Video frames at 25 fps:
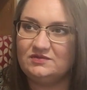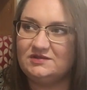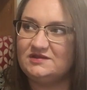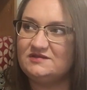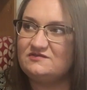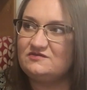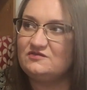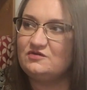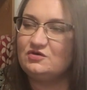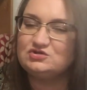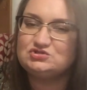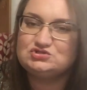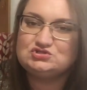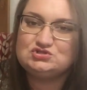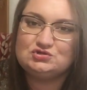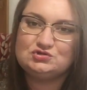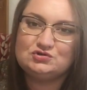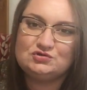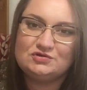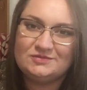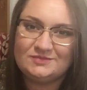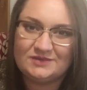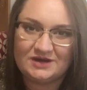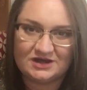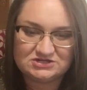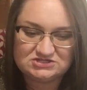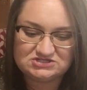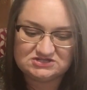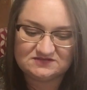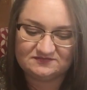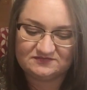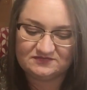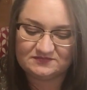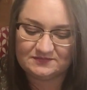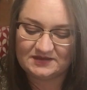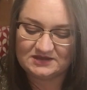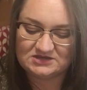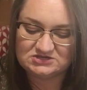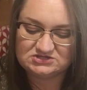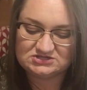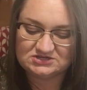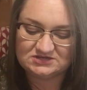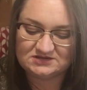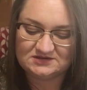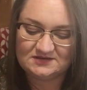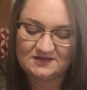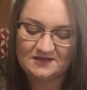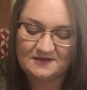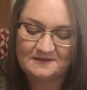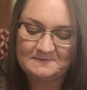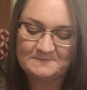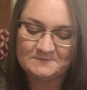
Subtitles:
and it's not too much information,